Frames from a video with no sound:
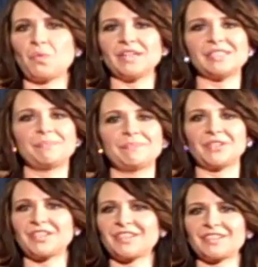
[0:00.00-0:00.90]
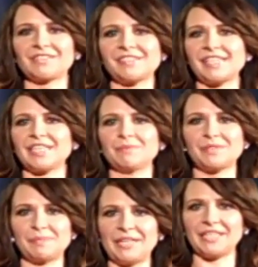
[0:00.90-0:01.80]
one scene I'm
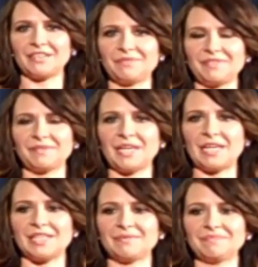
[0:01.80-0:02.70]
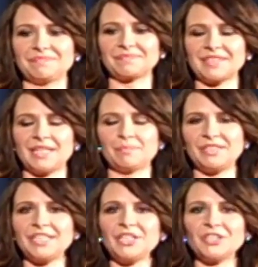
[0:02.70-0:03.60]
speaking of in
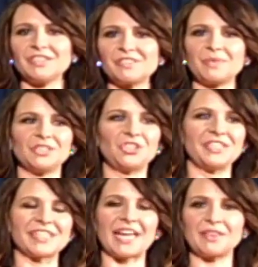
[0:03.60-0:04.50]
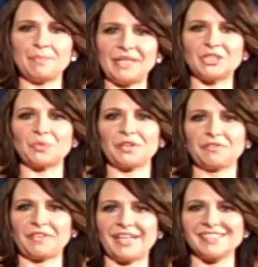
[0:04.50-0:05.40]
particular is when she's at the beach with her
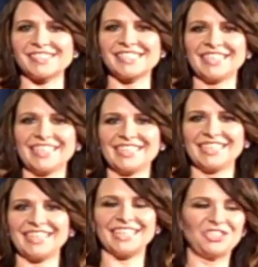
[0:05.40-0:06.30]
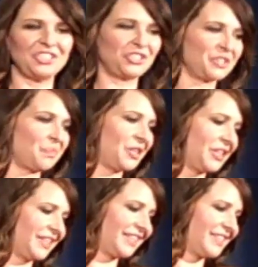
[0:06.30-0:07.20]
friends. And she's just
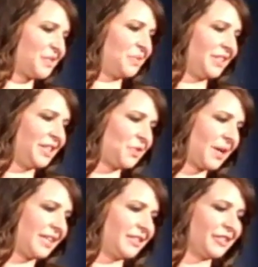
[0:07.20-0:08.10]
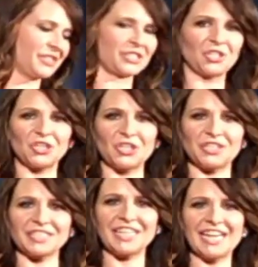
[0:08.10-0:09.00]
wearing like this really great little
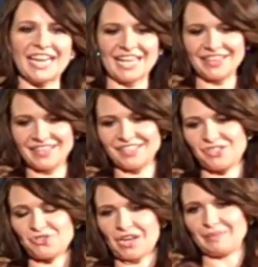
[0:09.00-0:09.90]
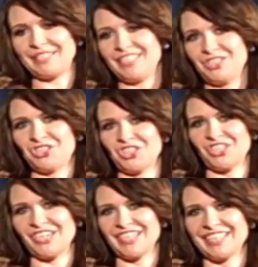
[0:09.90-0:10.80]
skirt, and then this striped
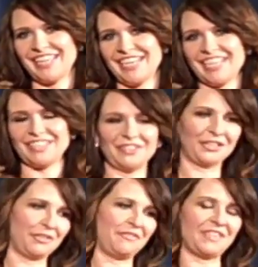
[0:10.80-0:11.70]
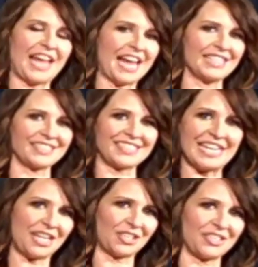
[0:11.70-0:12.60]
t-shirt, little flat
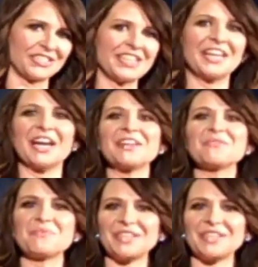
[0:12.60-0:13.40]
sneakers, and